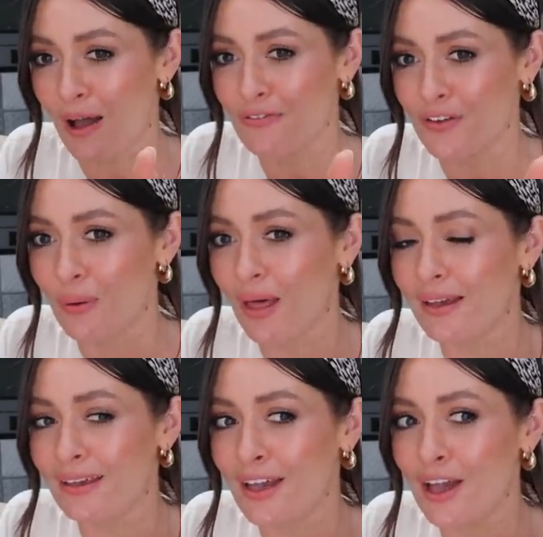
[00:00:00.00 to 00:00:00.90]
I feel
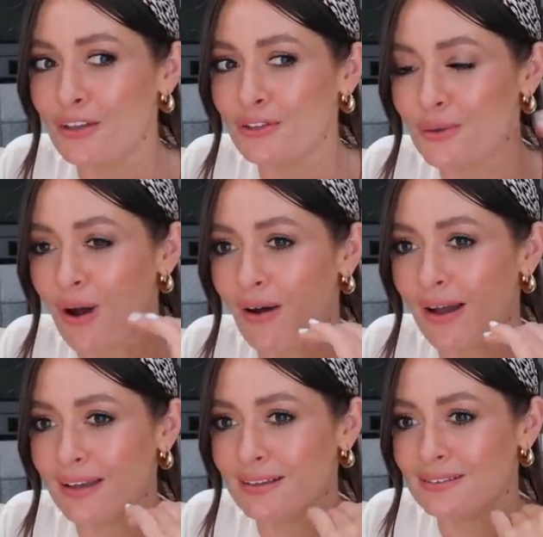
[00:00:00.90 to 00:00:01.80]
like you
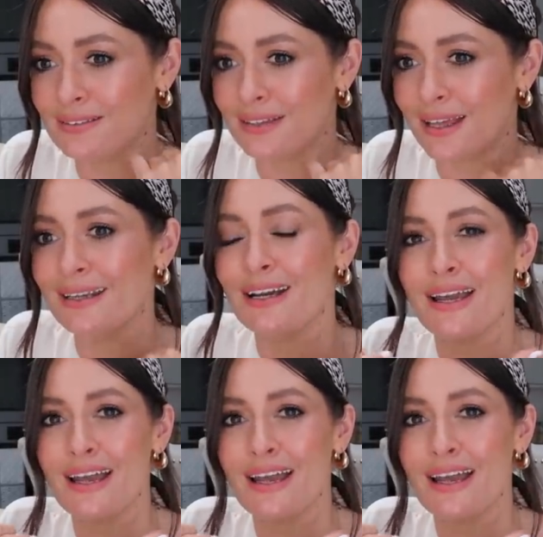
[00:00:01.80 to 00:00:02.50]
guys, like